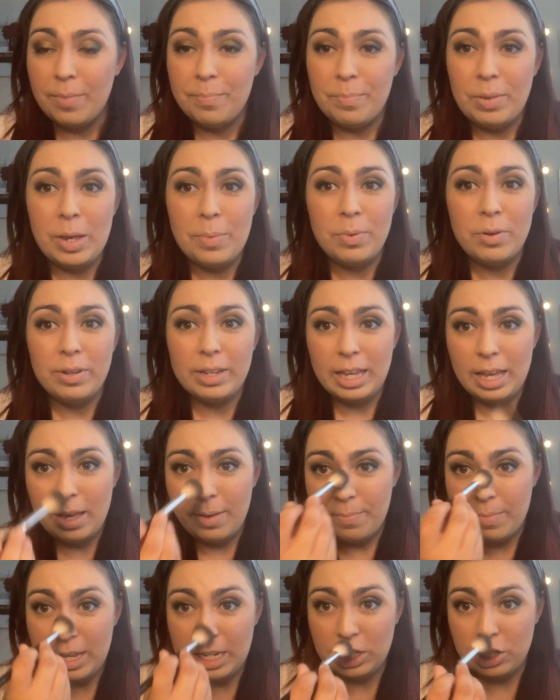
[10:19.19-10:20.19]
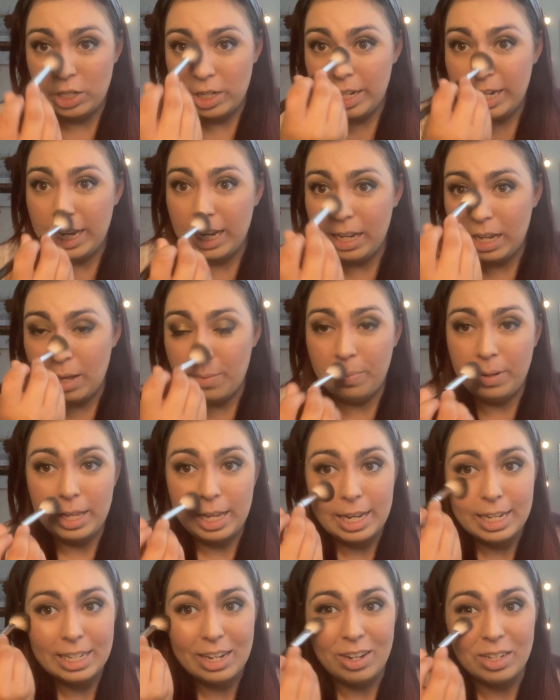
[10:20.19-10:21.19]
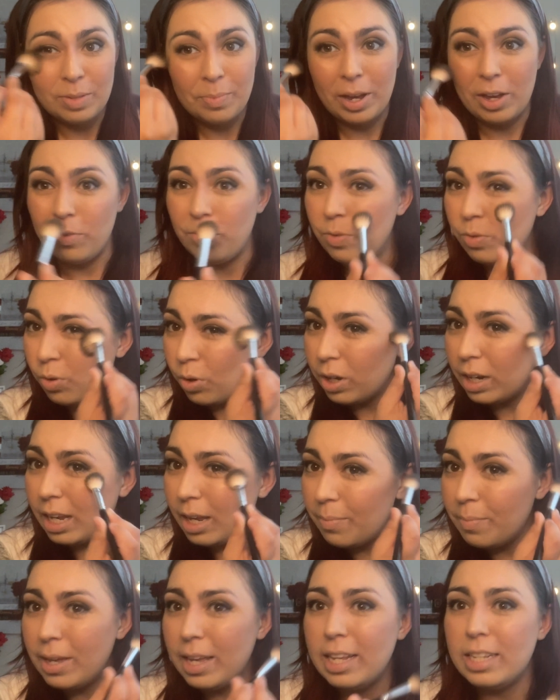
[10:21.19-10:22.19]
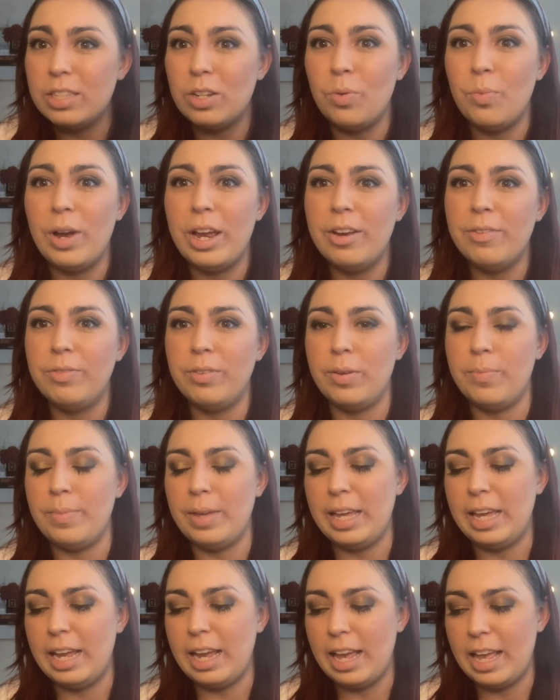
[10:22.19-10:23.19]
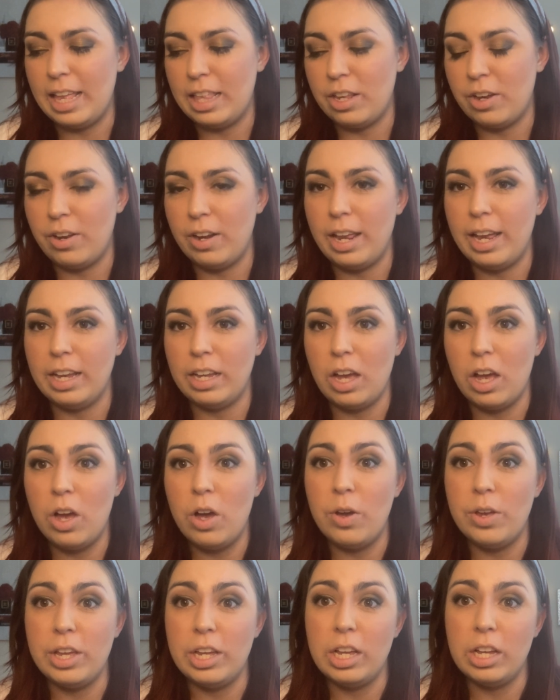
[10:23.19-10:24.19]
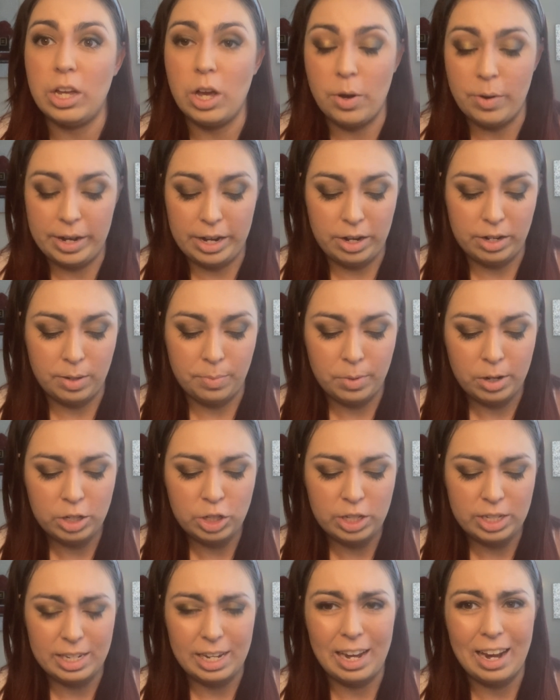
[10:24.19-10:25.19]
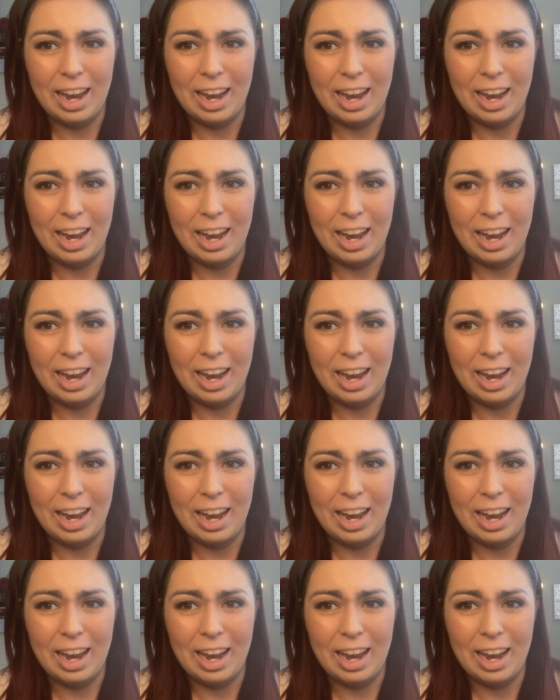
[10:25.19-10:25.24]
people kept mentioning a place that was about 40 minutes away from me, and they're like, oh, you can go here on emergency.